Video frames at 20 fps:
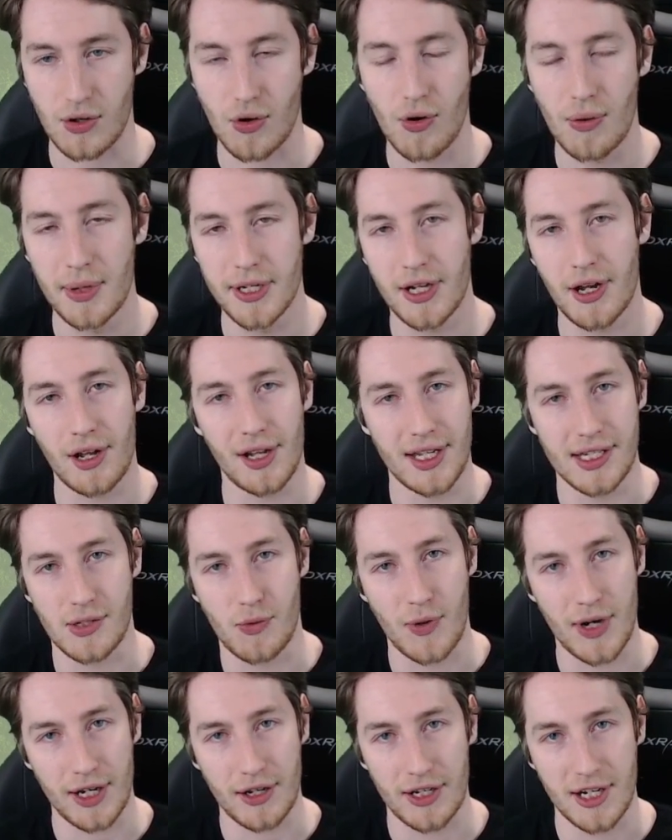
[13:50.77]
Ormondal is a
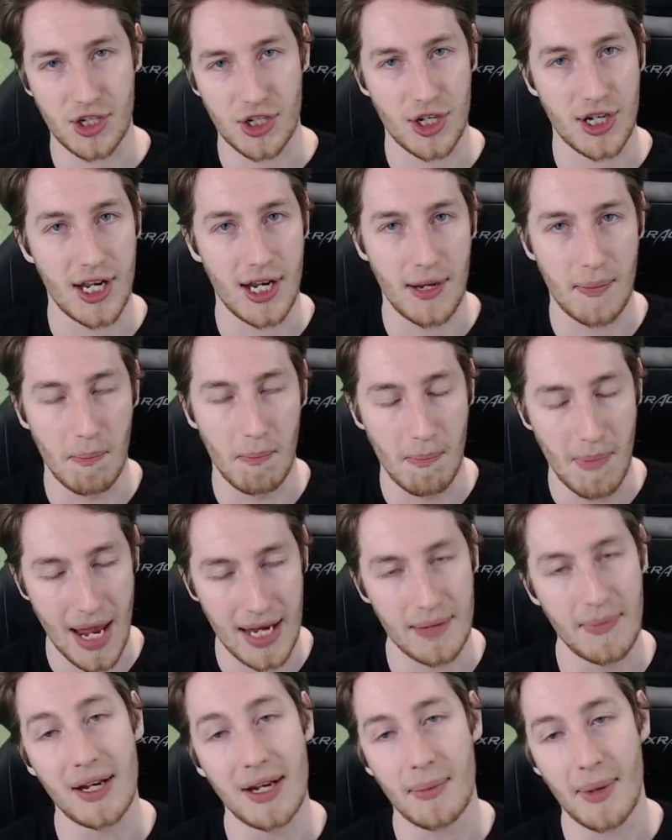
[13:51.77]
win condition in many,
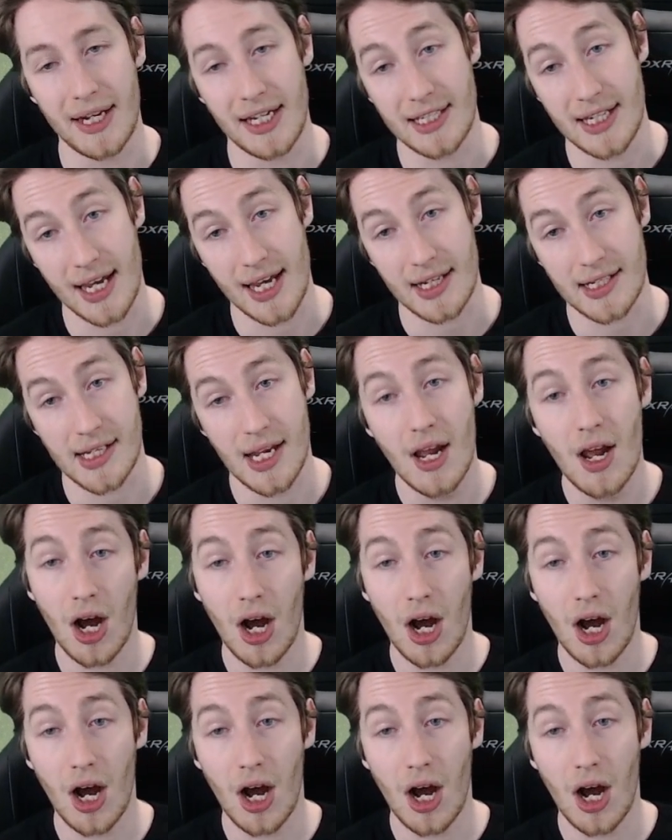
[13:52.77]
many, many decks.